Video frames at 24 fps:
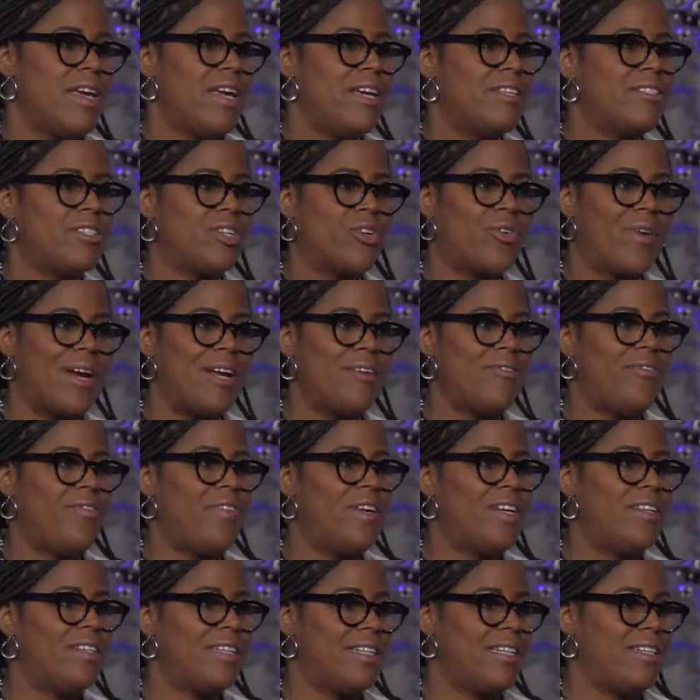It's a great
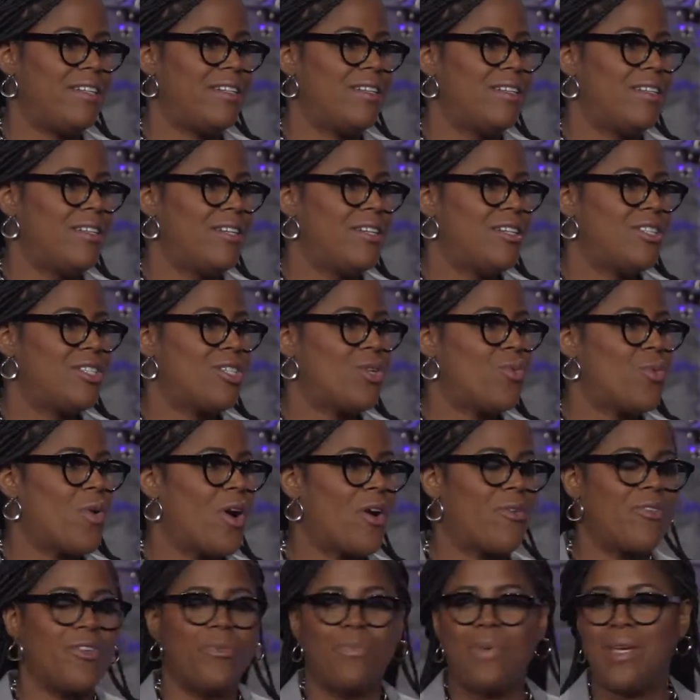feeling to
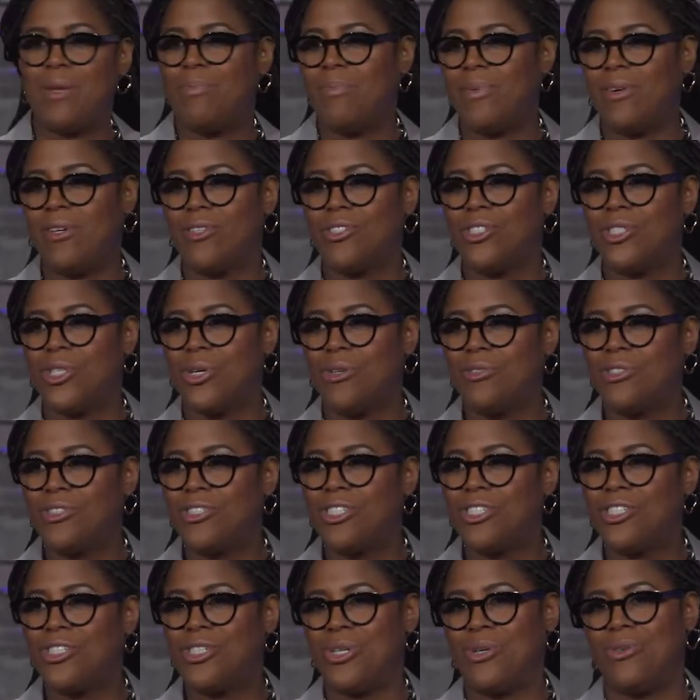work with people shoulder
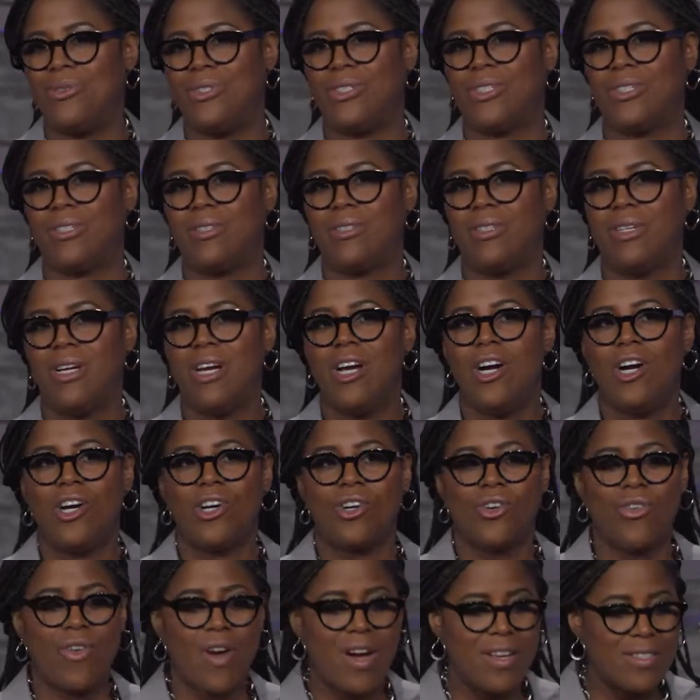to shoulder
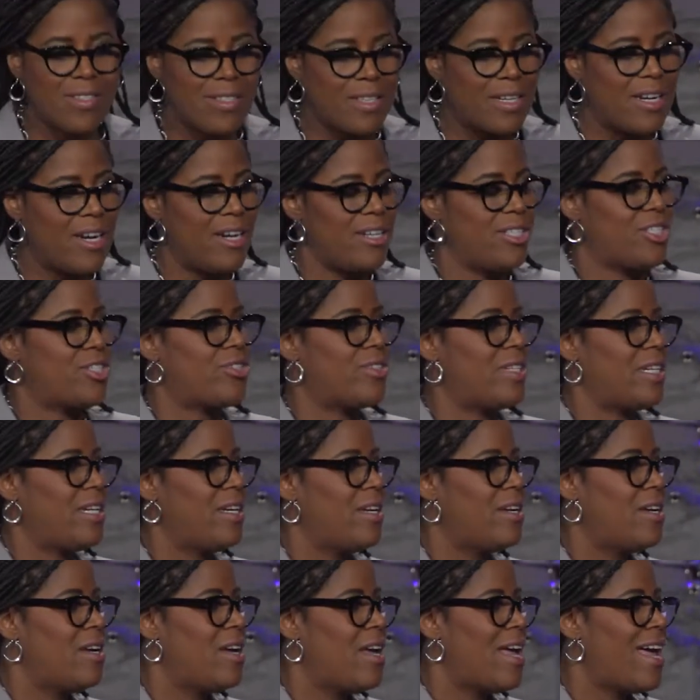across the country
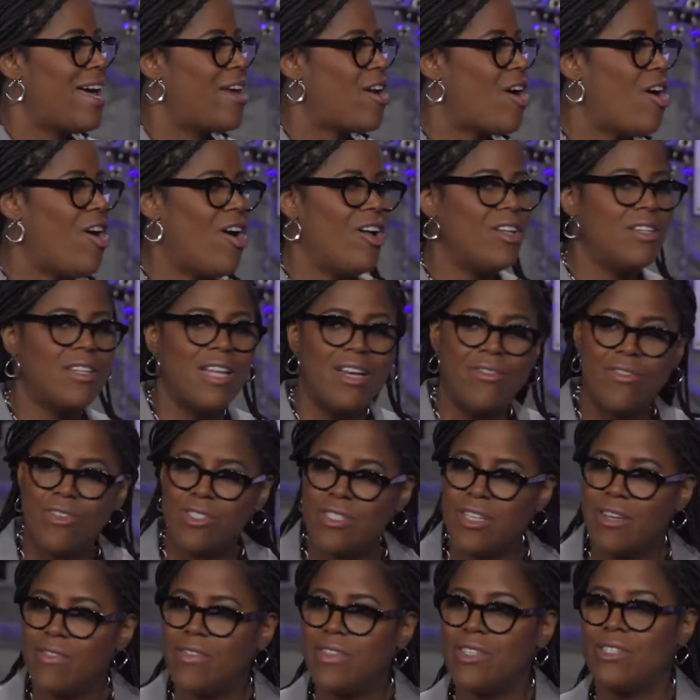at all
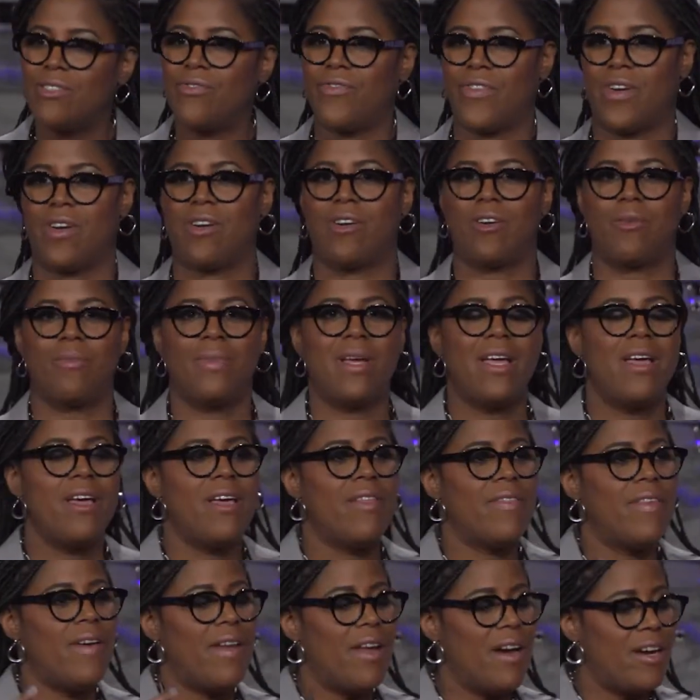levels of this firm
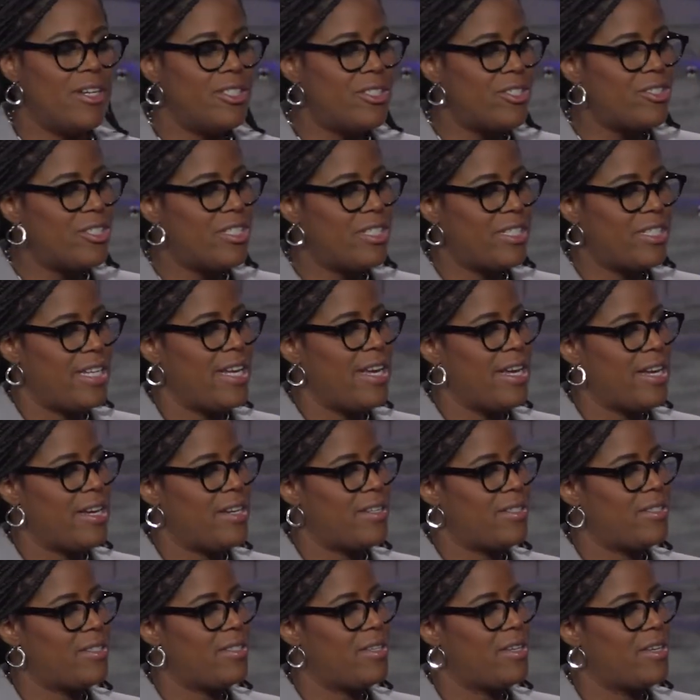that
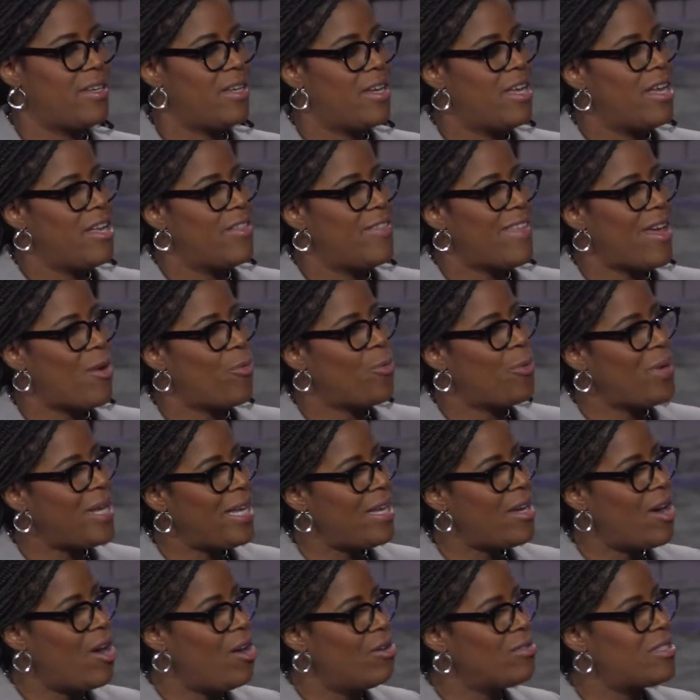understands that
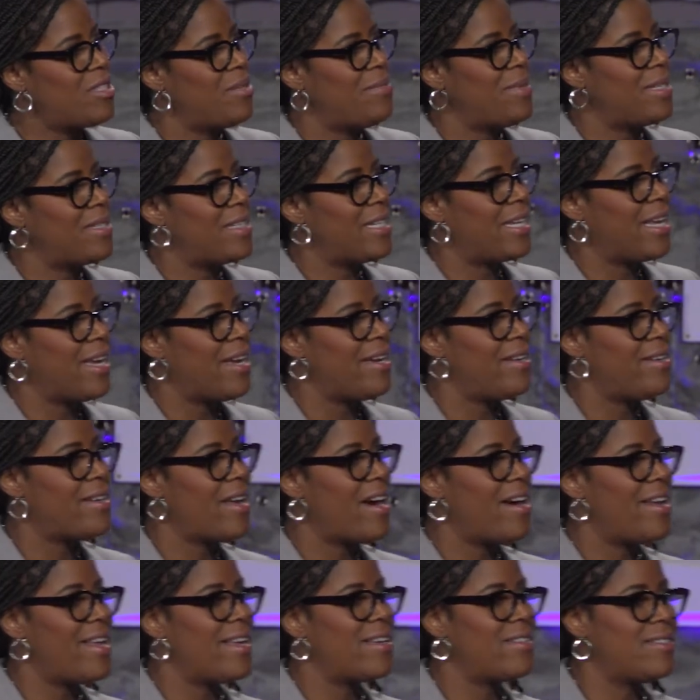we ultimately
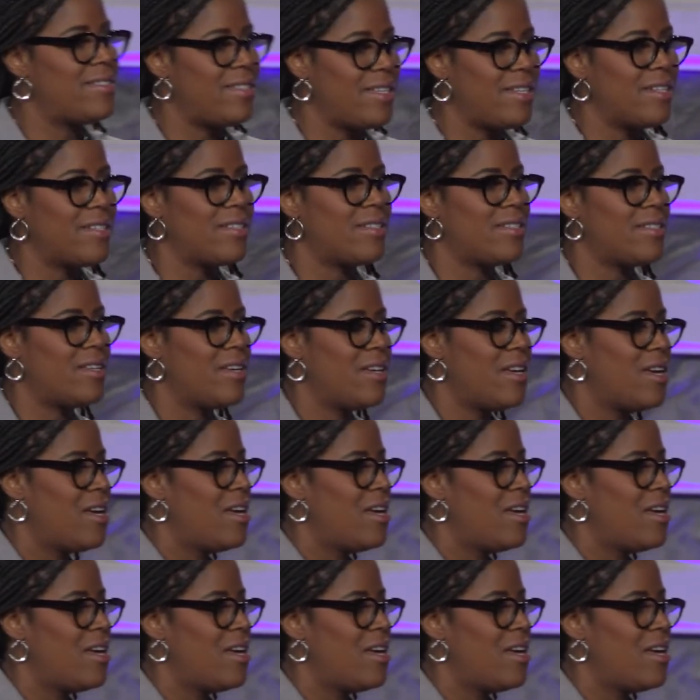cannot exist